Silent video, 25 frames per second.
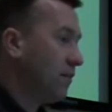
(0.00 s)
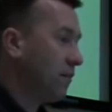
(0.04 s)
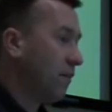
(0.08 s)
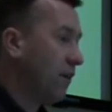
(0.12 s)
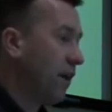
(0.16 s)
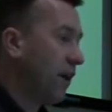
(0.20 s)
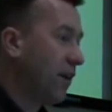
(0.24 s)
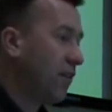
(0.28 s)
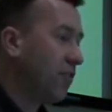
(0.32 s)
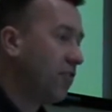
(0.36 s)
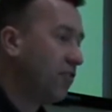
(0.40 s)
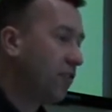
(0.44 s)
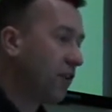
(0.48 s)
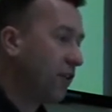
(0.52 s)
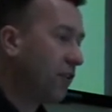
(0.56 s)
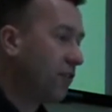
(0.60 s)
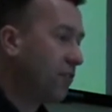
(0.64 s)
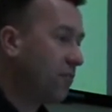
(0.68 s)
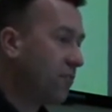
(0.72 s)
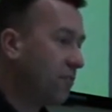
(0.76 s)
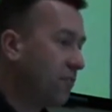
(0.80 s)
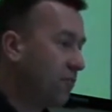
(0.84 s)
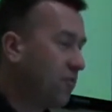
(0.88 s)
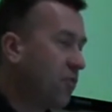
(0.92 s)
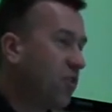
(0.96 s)
Okay,
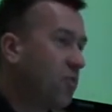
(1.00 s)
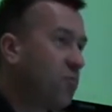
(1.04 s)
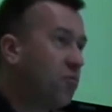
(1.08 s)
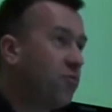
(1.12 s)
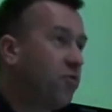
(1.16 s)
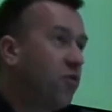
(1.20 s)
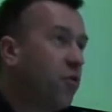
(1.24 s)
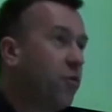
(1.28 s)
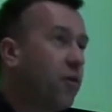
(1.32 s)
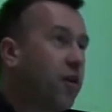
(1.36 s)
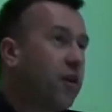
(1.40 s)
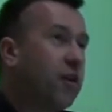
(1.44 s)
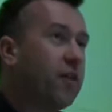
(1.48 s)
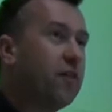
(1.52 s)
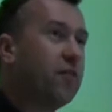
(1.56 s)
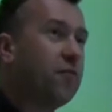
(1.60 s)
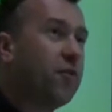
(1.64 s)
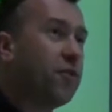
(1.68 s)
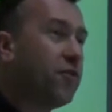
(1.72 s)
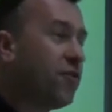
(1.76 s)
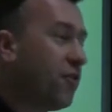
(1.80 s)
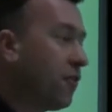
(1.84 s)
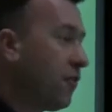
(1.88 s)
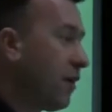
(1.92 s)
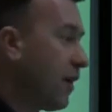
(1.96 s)
so just before we,
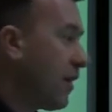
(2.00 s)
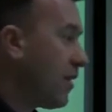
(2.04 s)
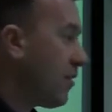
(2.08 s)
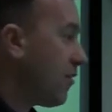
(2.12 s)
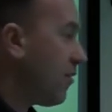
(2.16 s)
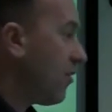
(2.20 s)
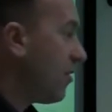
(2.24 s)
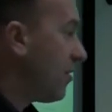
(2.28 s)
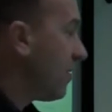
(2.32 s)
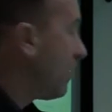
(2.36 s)
we do that,